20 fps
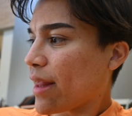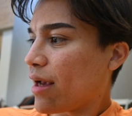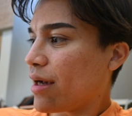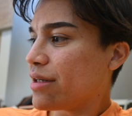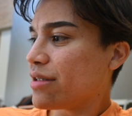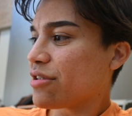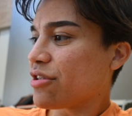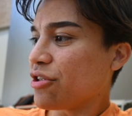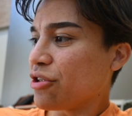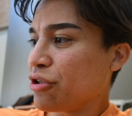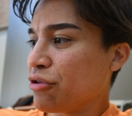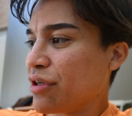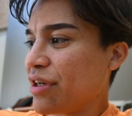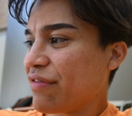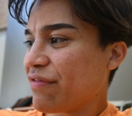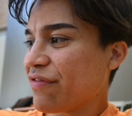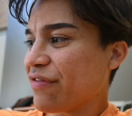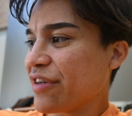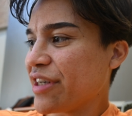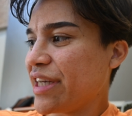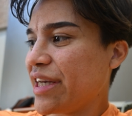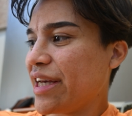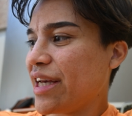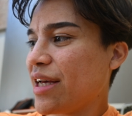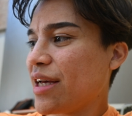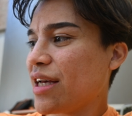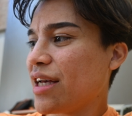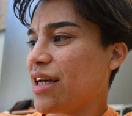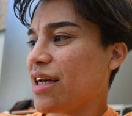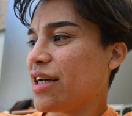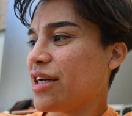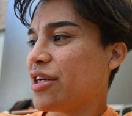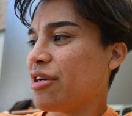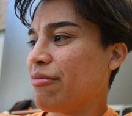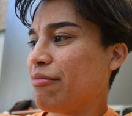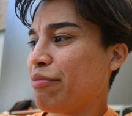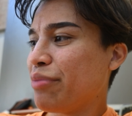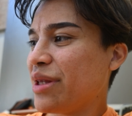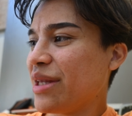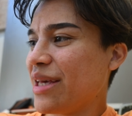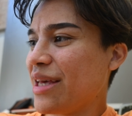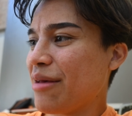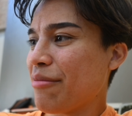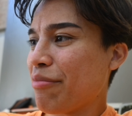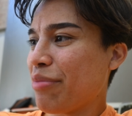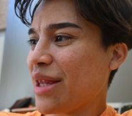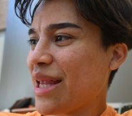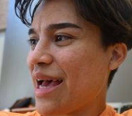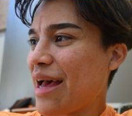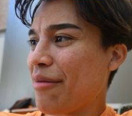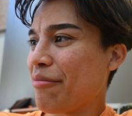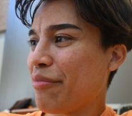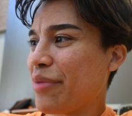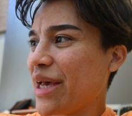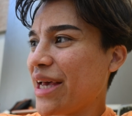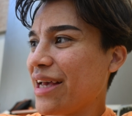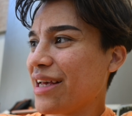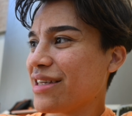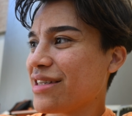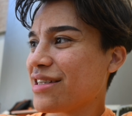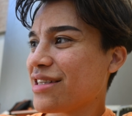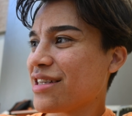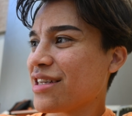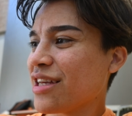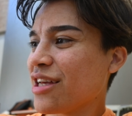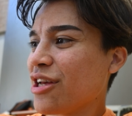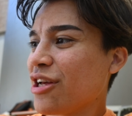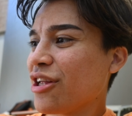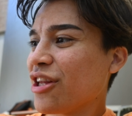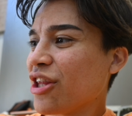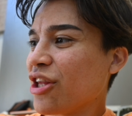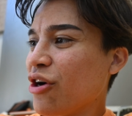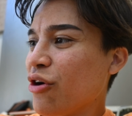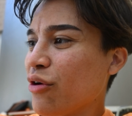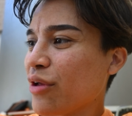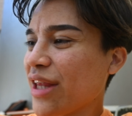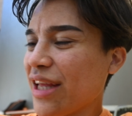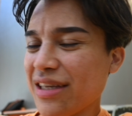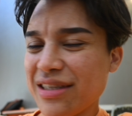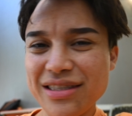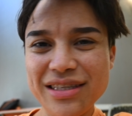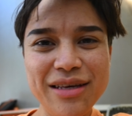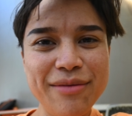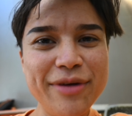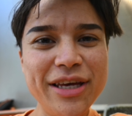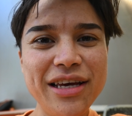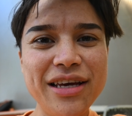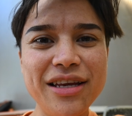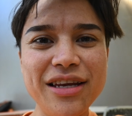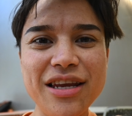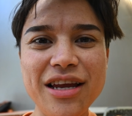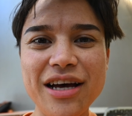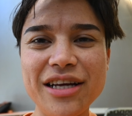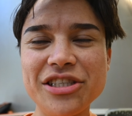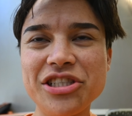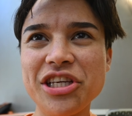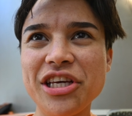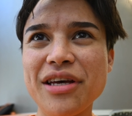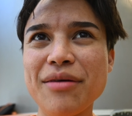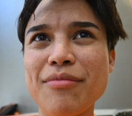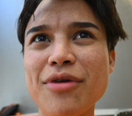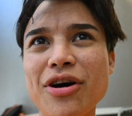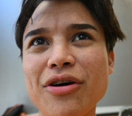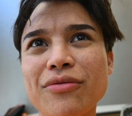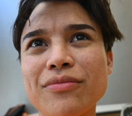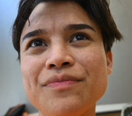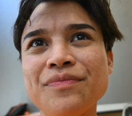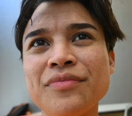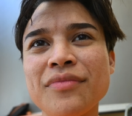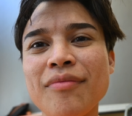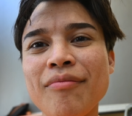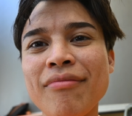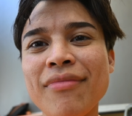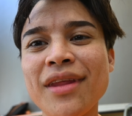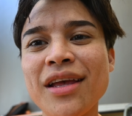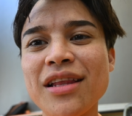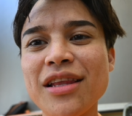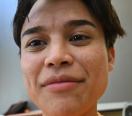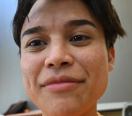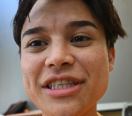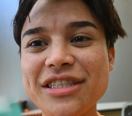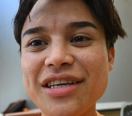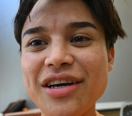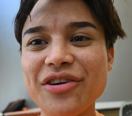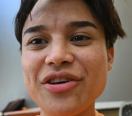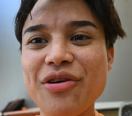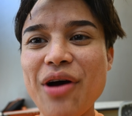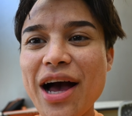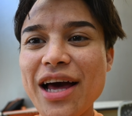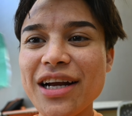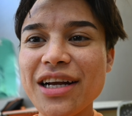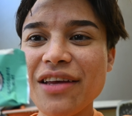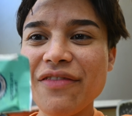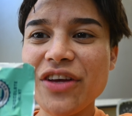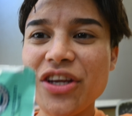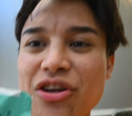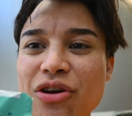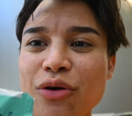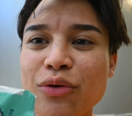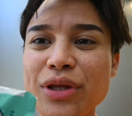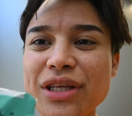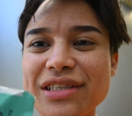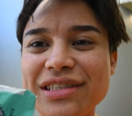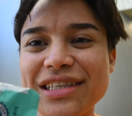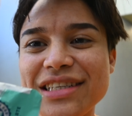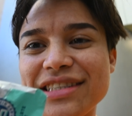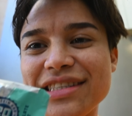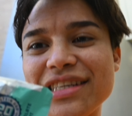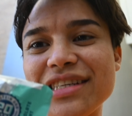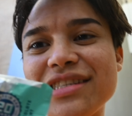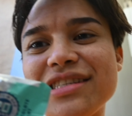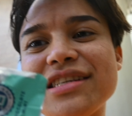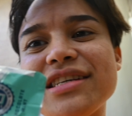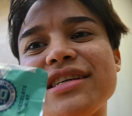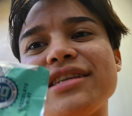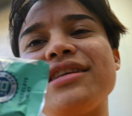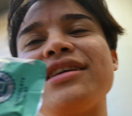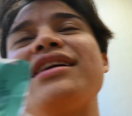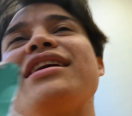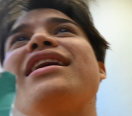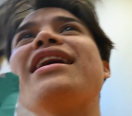it's gluten free, complete plant based, low glycemic, non GMO. Let me tell you, I didn't even know this existed.